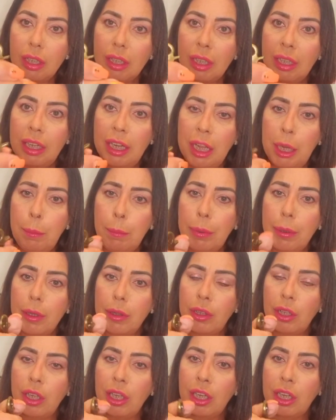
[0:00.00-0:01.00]
clip
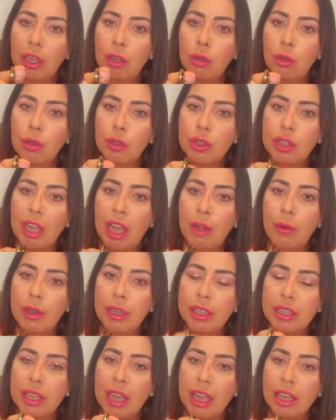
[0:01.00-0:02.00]
that you can also
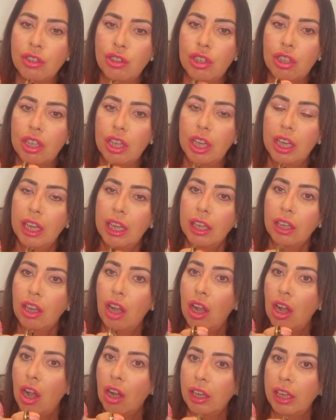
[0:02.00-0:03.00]
attach
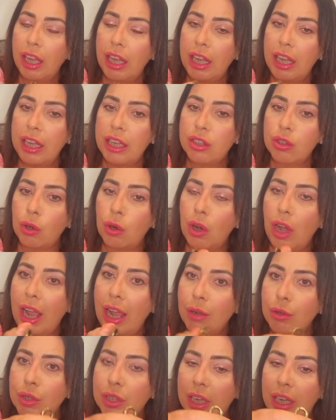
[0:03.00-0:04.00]
car keys or
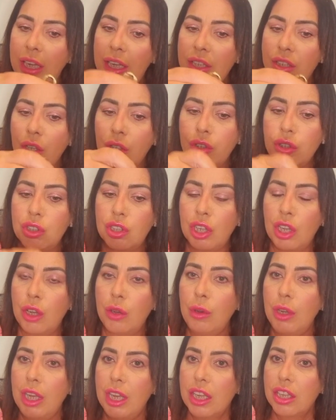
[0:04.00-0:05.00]
house keys onto,
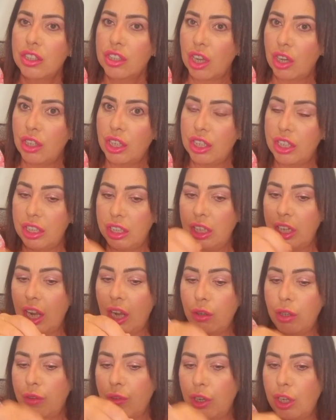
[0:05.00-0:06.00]
so you you know
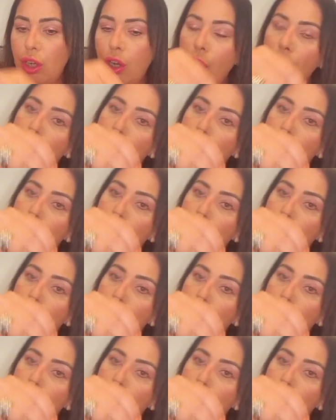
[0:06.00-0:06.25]
you've only got